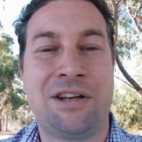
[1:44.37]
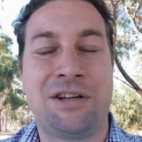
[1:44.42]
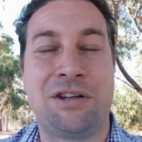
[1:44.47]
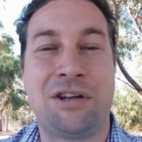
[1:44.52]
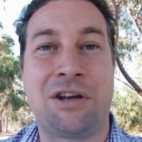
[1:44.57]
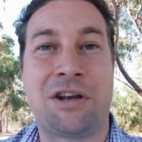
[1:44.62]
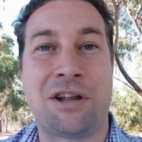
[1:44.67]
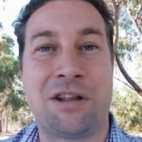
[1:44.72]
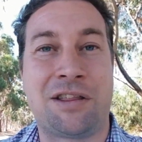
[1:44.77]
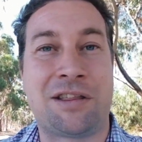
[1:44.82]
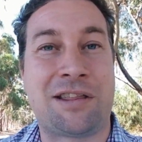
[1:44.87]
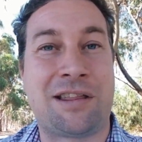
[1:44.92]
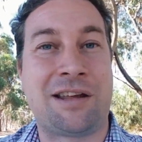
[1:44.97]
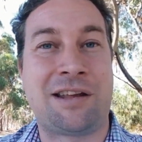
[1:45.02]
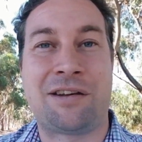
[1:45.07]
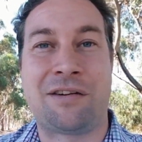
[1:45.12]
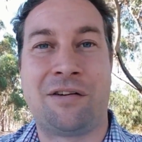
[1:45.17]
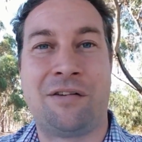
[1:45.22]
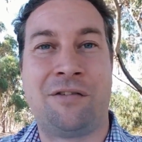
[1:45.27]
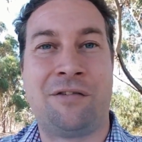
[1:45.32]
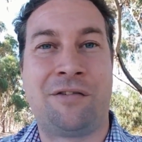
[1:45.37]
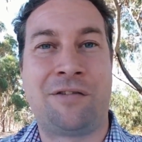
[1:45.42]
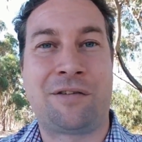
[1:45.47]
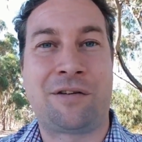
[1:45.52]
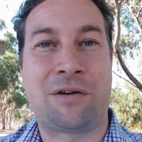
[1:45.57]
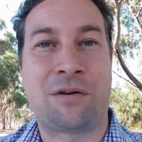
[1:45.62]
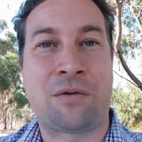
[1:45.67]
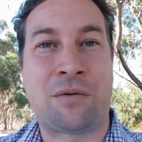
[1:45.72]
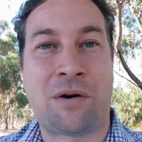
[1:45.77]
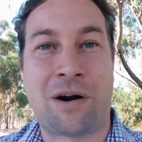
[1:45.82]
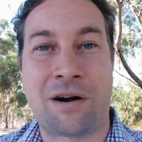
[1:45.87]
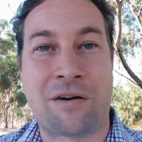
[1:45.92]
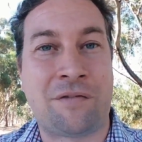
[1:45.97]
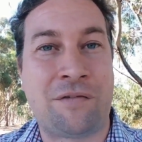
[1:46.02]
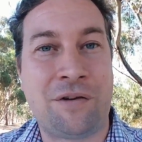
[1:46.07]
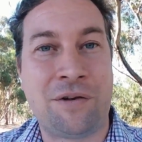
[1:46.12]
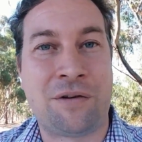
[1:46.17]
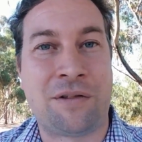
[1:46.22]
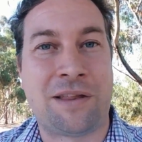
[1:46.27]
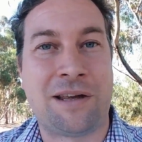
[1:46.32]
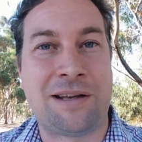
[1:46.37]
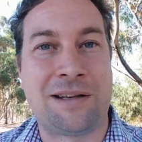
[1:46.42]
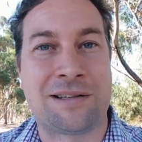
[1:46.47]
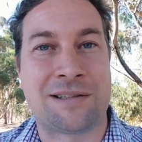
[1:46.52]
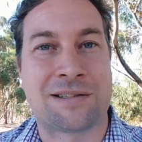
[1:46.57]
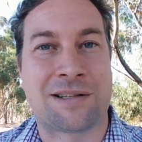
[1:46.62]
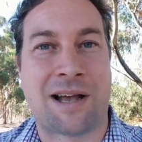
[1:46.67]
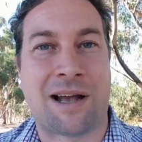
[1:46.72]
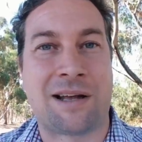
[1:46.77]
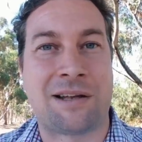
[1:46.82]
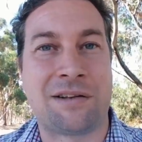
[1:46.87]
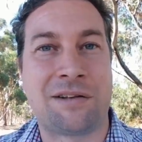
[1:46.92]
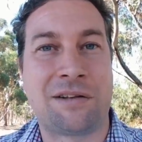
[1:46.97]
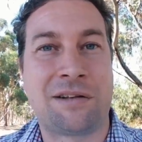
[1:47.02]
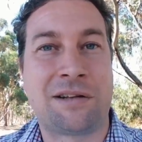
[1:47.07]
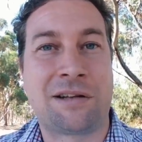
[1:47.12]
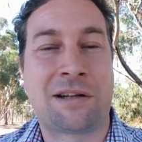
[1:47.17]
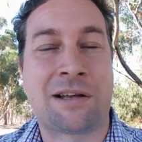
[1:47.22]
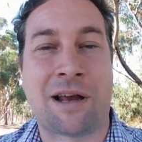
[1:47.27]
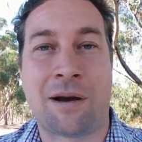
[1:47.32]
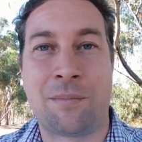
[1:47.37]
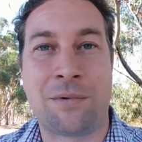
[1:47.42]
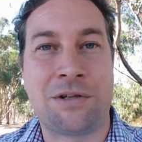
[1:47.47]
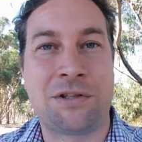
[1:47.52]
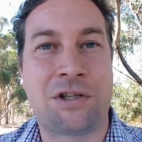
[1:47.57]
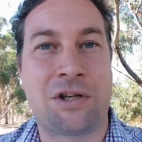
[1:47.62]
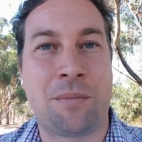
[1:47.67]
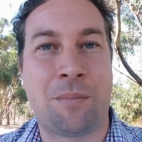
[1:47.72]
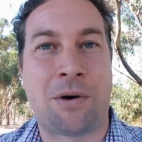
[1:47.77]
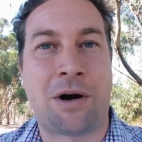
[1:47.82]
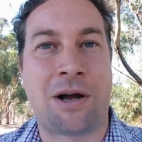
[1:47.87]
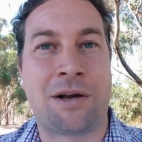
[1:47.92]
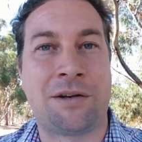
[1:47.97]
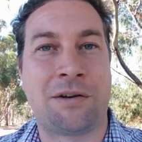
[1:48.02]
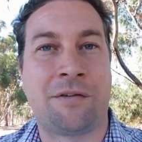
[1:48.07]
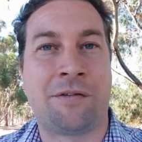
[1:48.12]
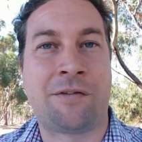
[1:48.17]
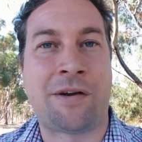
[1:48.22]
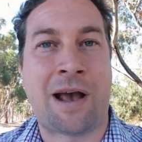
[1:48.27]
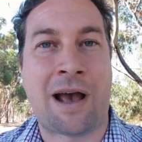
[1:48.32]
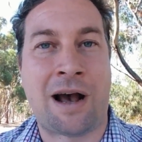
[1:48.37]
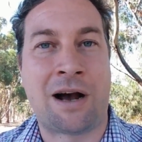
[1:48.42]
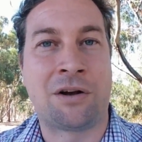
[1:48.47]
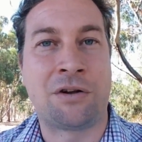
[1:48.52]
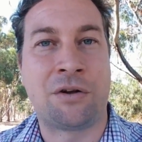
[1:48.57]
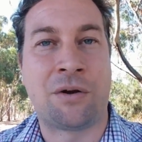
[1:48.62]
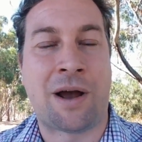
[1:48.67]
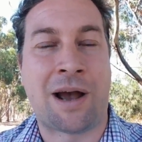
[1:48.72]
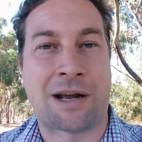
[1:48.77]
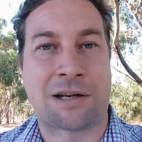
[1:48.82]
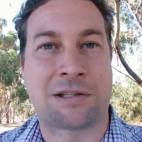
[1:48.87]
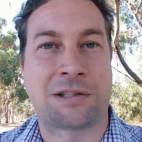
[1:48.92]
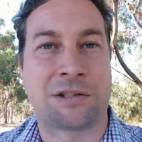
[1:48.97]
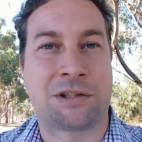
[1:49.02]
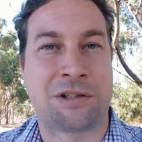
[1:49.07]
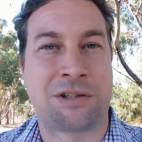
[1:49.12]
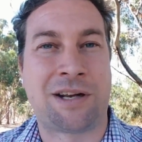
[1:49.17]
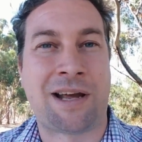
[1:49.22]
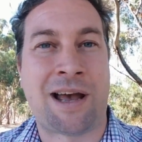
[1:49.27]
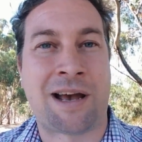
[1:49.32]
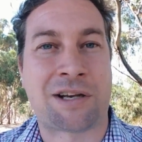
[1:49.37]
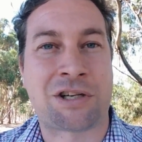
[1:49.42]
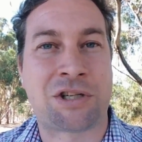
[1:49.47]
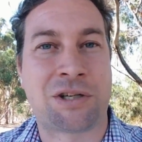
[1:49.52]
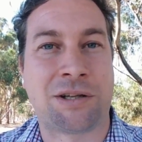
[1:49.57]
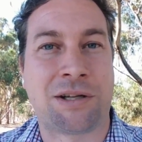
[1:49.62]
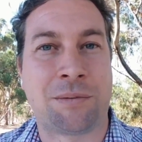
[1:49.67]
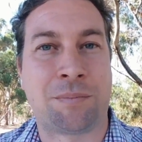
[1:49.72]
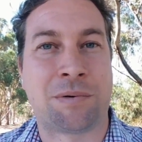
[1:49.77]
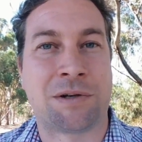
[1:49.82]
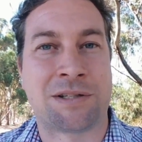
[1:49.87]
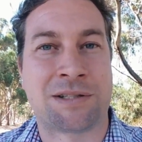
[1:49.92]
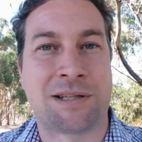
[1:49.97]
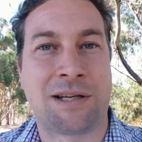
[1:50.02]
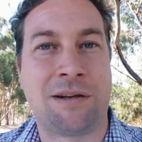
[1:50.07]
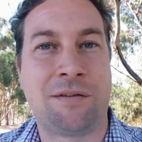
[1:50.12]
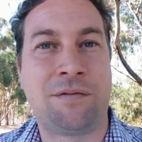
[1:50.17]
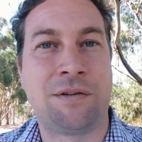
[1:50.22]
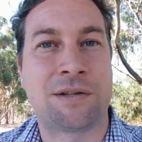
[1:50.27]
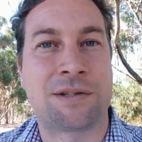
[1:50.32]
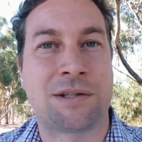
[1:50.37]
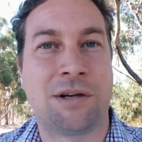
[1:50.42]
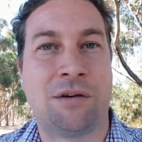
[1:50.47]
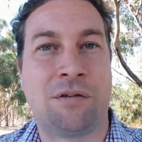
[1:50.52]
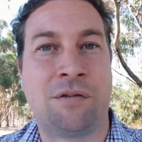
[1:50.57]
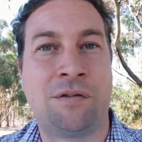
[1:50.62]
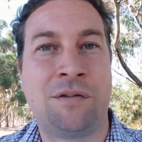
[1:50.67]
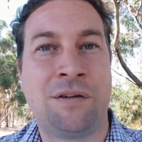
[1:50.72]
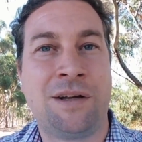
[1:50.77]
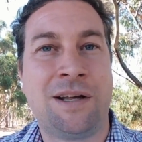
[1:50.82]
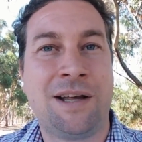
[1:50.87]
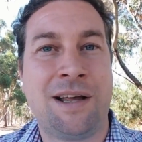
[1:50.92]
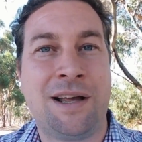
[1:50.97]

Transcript: you can think of quite a few things that come into your mind of how you actually perceive yourself.